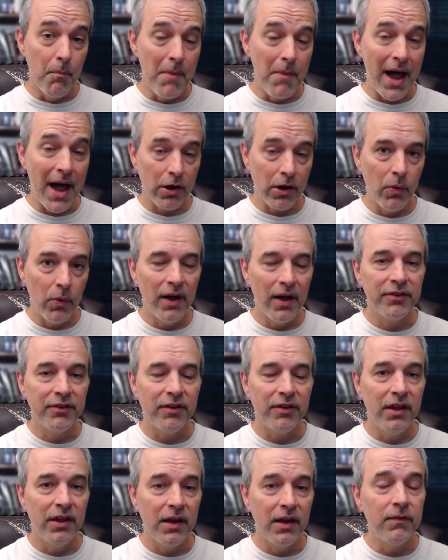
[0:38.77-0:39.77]
Mac OS
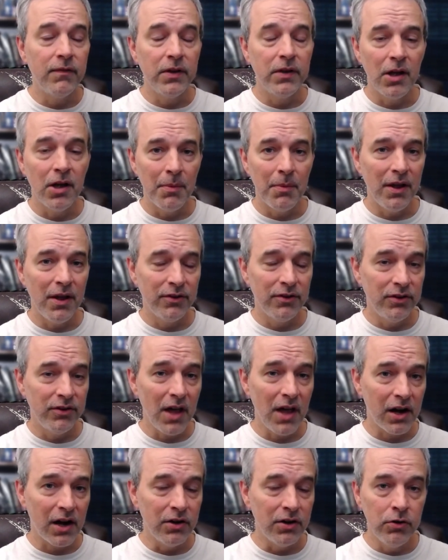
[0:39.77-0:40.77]
in a VM is
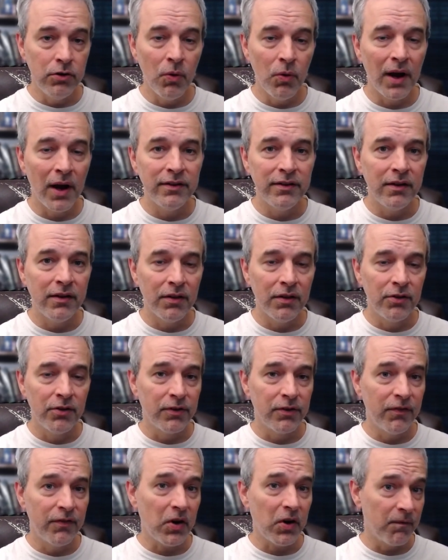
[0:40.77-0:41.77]
not a new idea. There's a
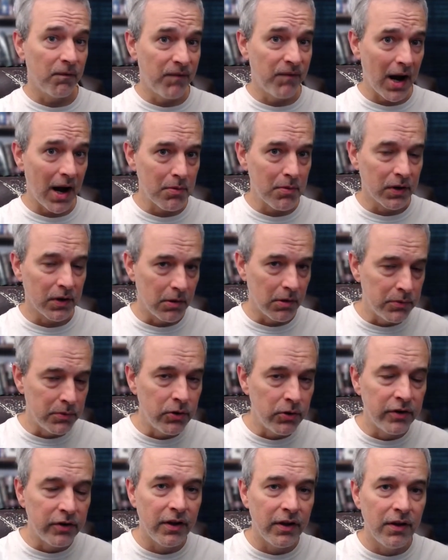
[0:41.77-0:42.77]
very vibrant
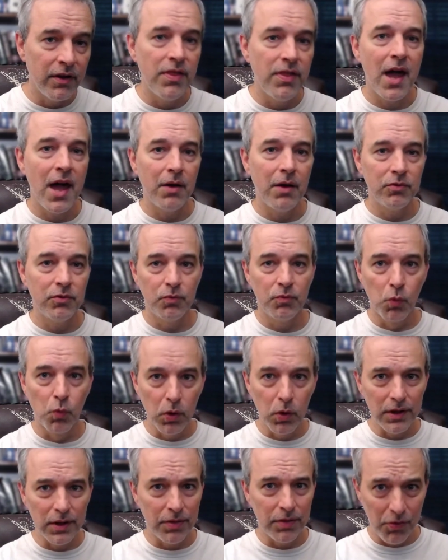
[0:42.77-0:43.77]
community that
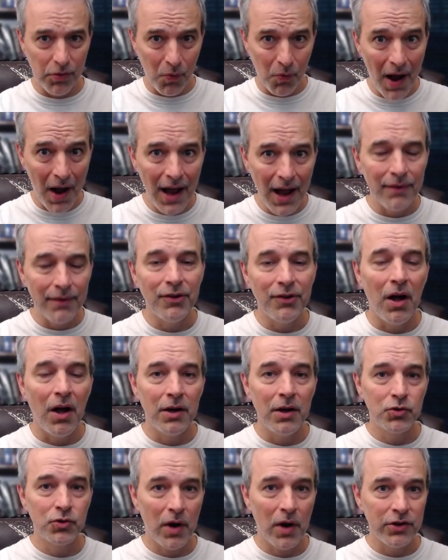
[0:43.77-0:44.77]
really thrives
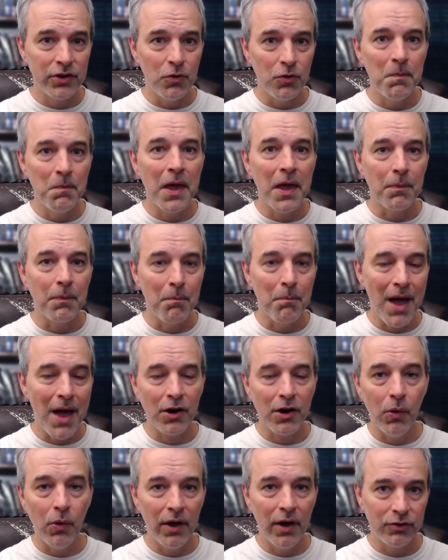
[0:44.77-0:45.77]
on trying to make Mac
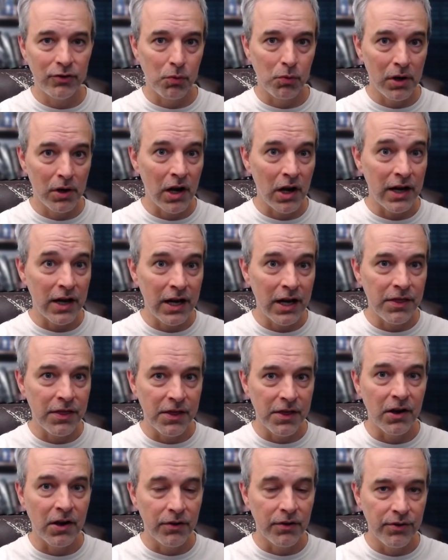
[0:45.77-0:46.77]
OS run on
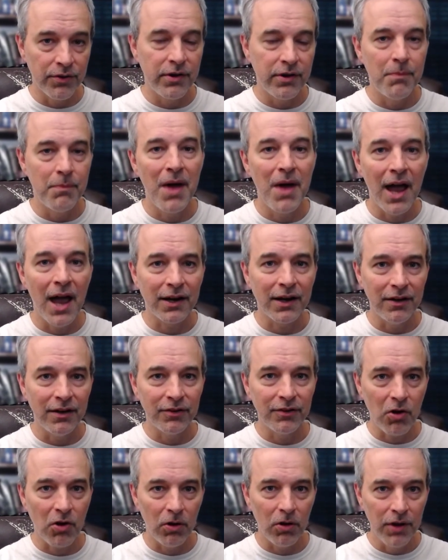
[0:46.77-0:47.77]
anything other than a Mac. And it's
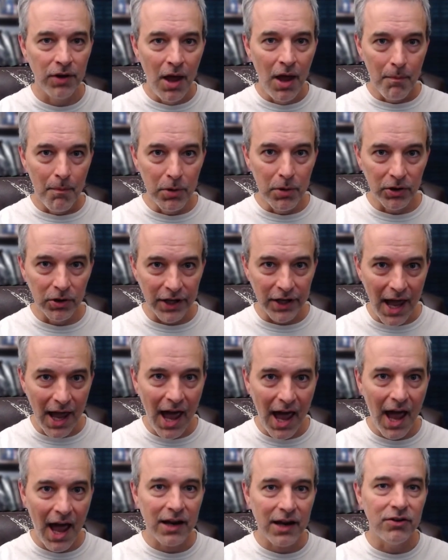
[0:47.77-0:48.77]
called building a
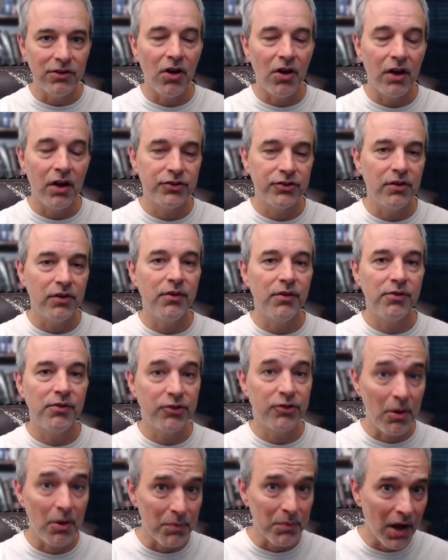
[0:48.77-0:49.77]
Hackintosh of
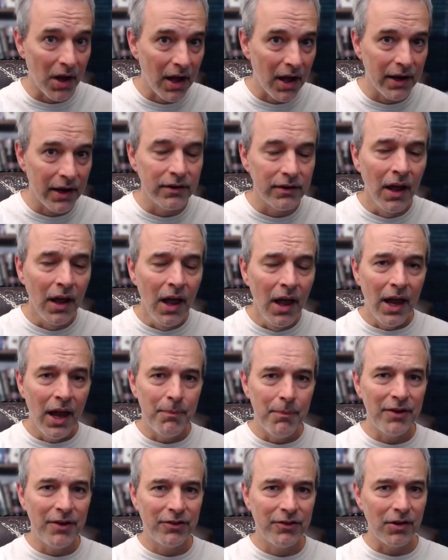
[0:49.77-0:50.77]
some kind. And
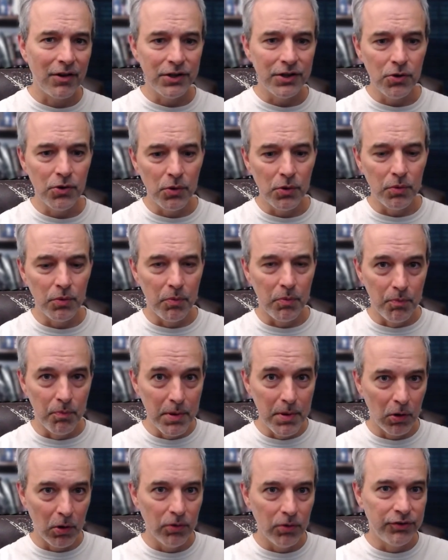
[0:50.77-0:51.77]
basically, you
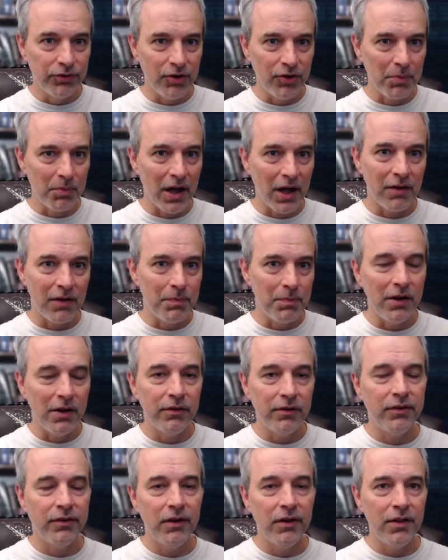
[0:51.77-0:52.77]
build some kind of
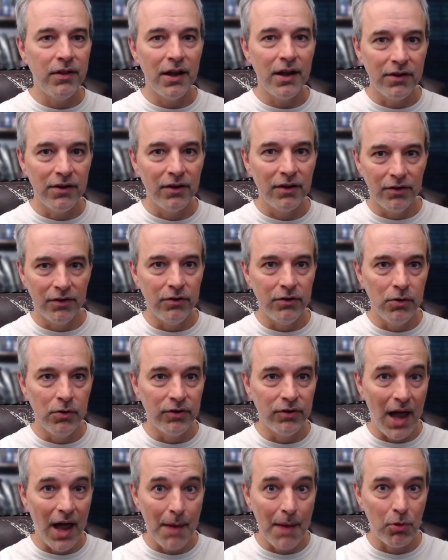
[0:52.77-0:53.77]
PC that doesn't use
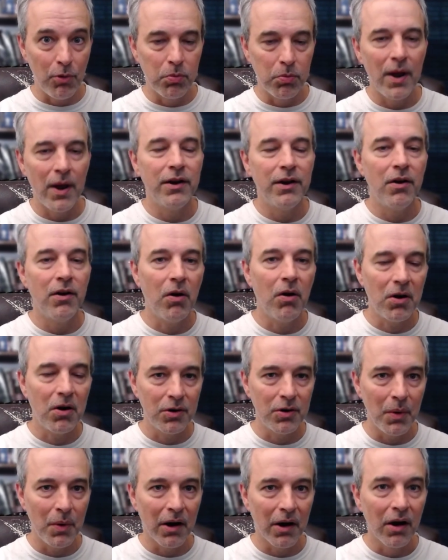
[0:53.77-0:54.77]
Apple branded
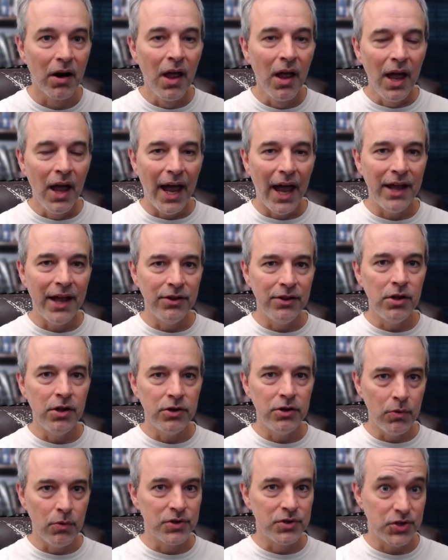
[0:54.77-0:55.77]
hardware. And then
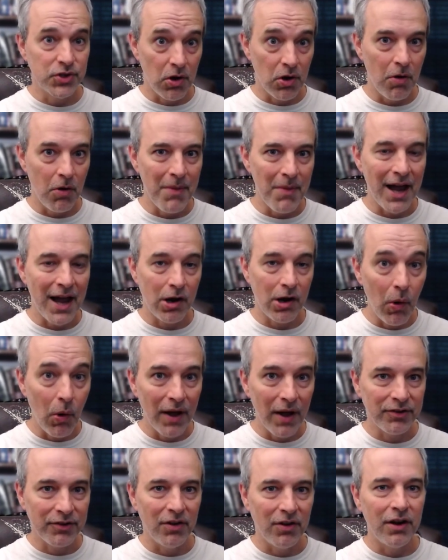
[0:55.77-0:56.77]
you install Mac
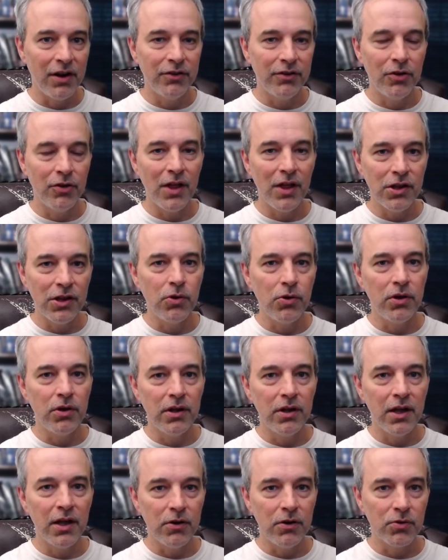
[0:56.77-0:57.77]
OS on it so that you can
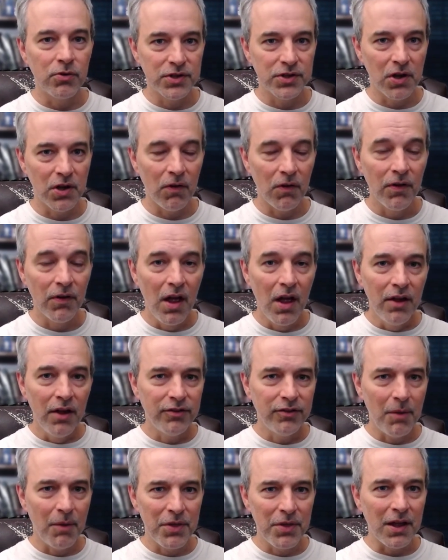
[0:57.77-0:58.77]
get yourself
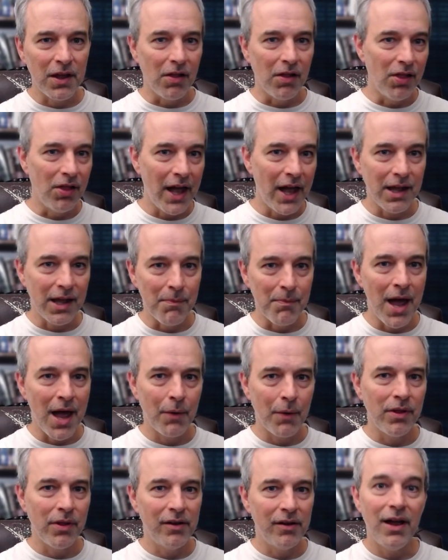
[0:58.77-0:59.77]
something like a Mac
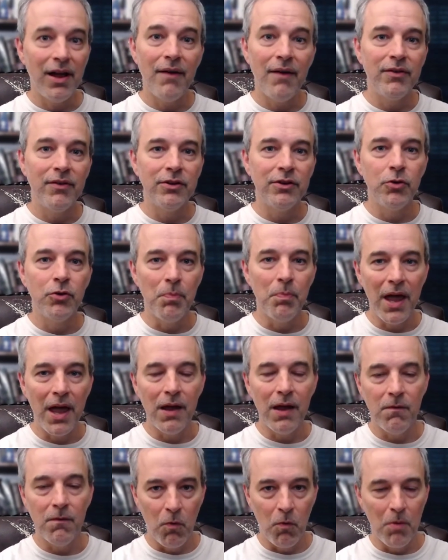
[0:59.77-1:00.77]
without having to
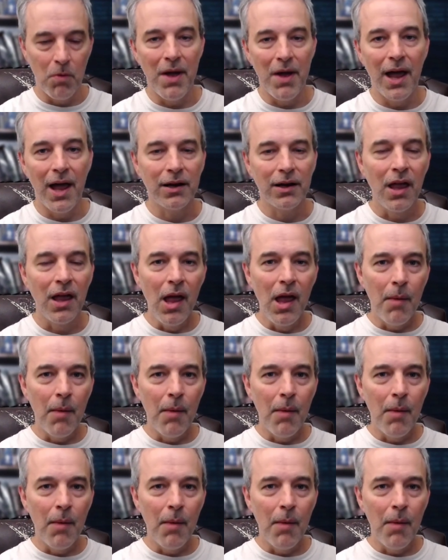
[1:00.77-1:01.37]
pay for Mac.